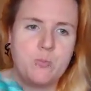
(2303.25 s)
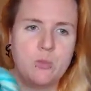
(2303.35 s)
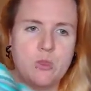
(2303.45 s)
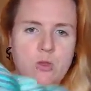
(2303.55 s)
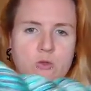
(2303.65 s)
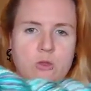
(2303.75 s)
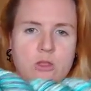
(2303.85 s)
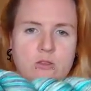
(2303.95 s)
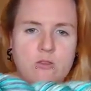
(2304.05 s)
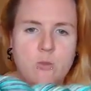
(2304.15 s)
So this is
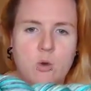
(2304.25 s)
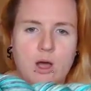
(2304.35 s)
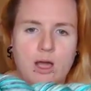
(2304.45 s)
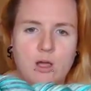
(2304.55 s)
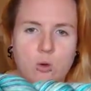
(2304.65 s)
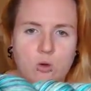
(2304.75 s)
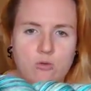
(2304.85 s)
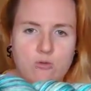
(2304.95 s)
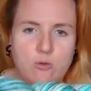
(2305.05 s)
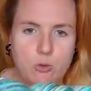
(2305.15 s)
what I got
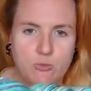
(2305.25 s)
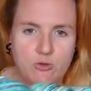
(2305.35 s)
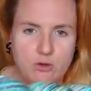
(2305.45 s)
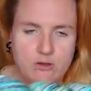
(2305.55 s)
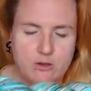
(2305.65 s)
from Teresa,